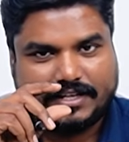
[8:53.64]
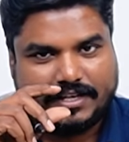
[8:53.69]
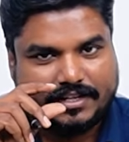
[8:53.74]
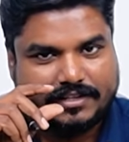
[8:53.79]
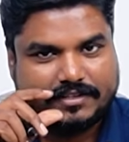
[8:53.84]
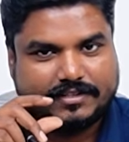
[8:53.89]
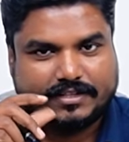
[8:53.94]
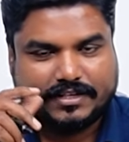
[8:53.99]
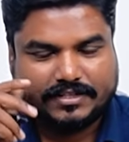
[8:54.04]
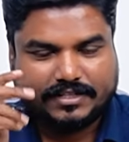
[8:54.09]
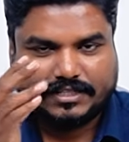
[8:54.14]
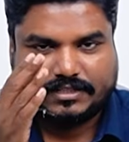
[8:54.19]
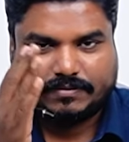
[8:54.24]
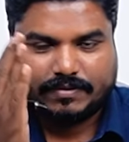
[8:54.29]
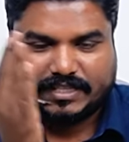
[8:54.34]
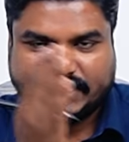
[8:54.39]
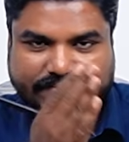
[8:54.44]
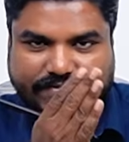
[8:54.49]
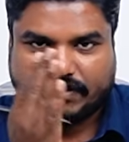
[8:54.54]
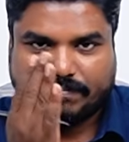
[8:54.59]
insertion,
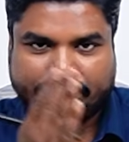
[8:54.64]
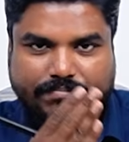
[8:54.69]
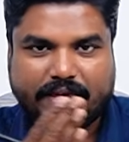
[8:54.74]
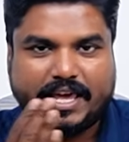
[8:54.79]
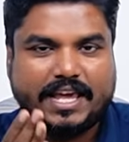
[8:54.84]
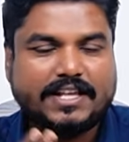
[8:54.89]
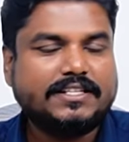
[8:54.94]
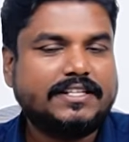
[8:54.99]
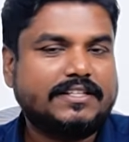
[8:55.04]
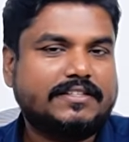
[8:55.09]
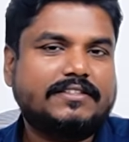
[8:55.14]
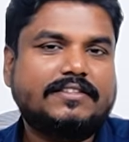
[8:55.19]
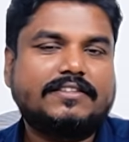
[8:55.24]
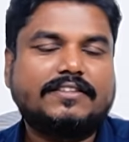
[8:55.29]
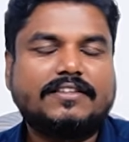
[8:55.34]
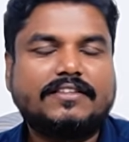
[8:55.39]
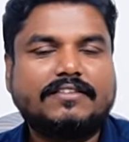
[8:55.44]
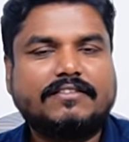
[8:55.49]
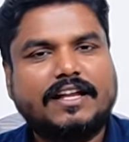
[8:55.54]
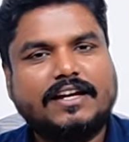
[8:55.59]
specific
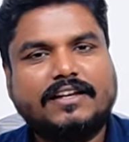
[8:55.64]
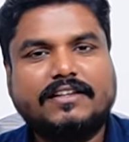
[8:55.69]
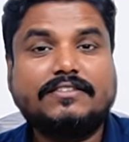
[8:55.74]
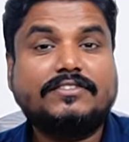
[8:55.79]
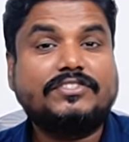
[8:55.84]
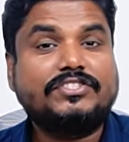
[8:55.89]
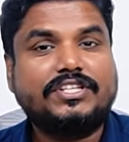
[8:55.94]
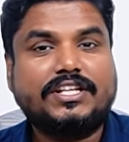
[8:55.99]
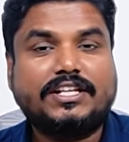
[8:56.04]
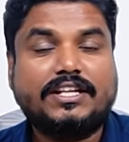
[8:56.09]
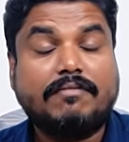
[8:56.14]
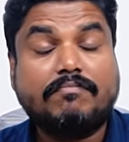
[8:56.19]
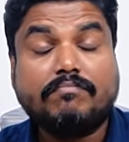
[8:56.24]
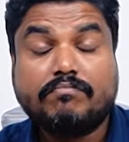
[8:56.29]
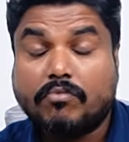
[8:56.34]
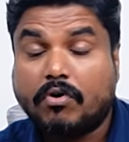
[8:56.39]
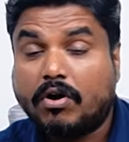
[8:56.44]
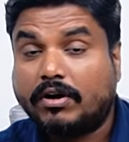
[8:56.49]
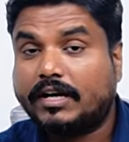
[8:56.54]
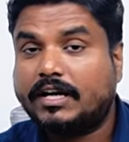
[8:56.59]
pages, that is gene,
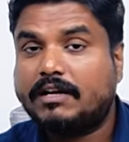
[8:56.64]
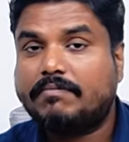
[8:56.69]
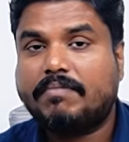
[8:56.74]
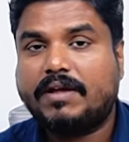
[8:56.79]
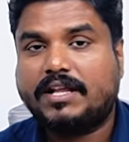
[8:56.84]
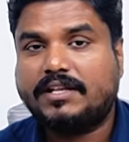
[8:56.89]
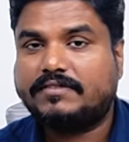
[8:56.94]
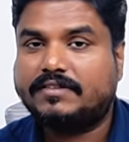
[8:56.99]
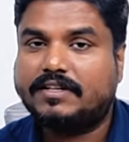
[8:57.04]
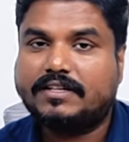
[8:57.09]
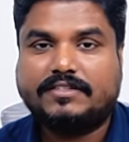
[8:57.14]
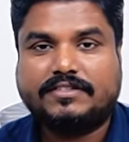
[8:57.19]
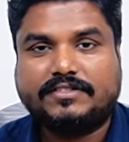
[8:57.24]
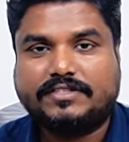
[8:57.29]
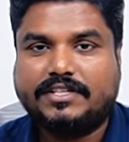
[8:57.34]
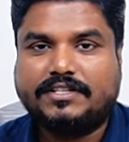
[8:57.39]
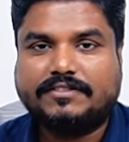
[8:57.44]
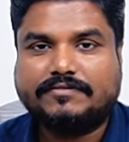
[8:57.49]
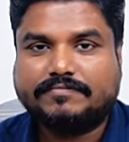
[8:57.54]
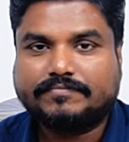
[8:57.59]
important pages, that is
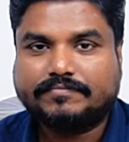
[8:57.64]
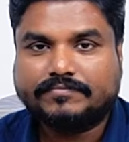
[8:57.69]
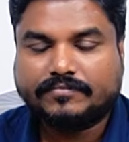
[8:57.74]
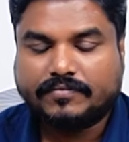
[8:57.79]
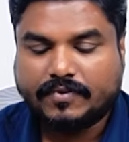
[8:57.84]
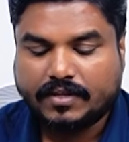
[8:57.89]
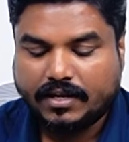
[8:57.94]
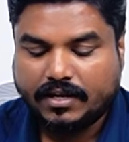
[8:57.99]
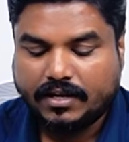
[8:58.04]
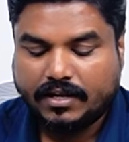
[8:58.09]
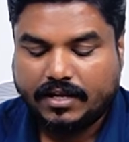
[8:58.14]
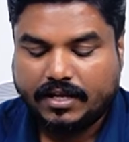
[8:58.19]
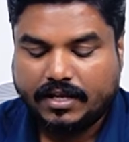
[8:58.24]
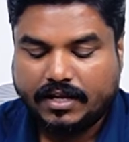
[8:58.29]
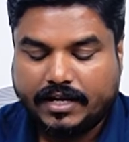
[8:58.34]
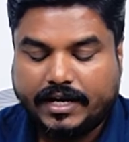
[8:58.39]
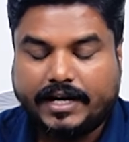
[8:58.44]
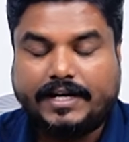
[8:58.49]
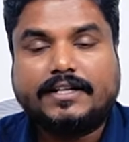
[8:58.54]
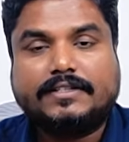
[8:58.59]
gene.
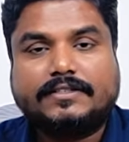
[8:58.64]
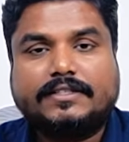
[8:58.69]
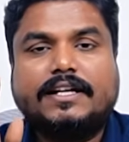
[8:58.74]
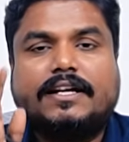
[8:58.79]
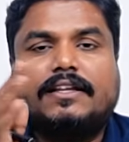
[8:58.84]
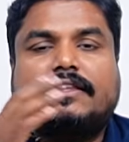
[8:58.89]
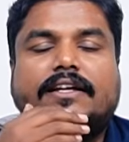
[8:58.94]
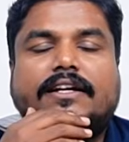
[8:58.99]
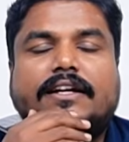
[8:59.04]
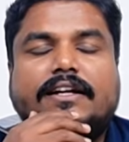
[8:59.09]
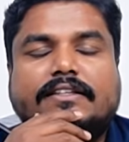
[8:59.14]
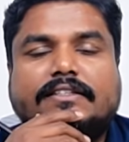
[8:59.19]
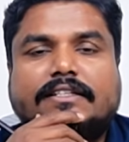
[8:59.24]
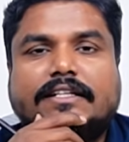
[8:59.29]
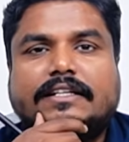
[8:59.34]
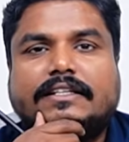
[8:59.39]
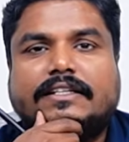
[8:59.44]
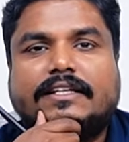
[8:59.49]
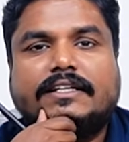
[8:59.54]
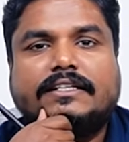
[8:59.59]
It is said
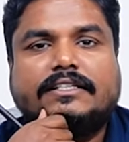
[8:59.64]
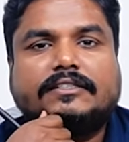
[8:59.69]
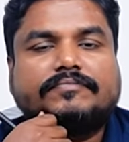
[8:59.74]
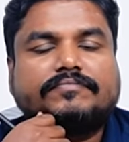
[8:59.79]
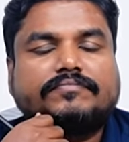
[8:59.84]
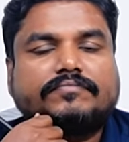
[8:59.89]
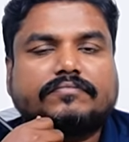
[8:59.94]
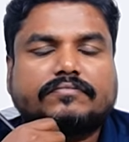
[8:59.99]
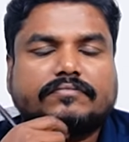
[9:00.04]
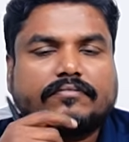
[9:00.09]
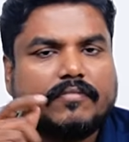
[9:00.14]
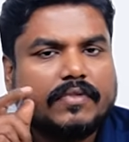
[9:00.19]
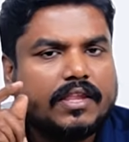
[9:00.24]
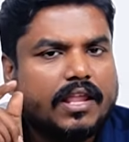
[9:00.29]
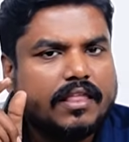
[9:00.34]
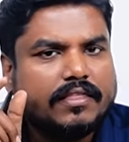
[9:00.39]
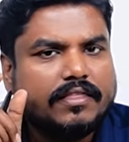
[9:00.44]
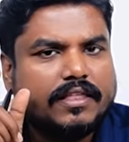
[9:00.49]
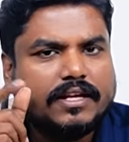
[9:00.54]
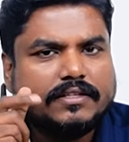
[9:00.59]
that
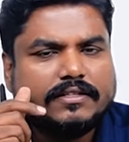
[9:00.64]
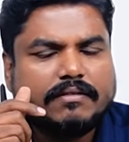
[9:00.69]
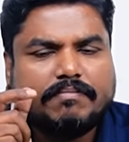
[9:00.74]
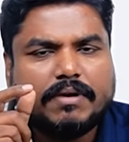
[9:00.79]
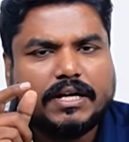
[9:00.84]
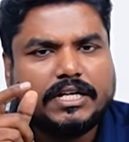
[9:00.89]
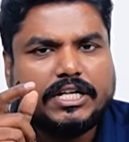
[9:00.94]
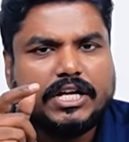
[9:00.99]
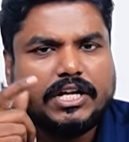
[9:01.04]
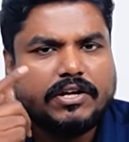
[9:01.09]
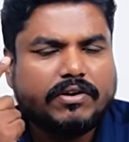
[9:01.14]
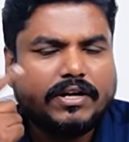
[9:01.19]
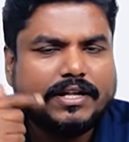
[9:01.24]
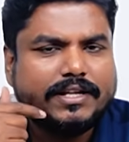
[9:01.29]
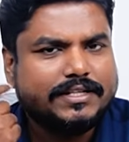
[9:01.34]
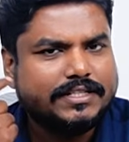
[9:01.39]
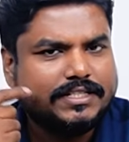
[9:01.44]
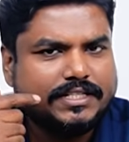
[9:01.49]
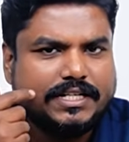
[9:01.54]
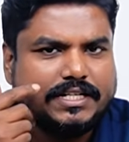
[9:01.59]
there is a
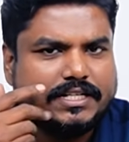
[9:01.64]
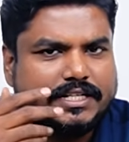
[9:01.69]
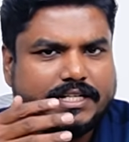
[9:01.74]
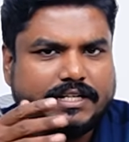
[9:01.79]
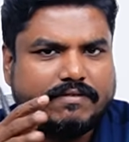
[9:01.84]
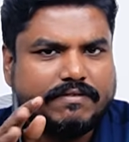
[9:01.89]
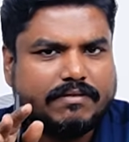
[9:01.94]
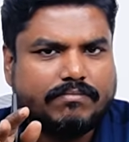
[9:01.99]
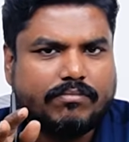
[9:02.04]
particular gene in our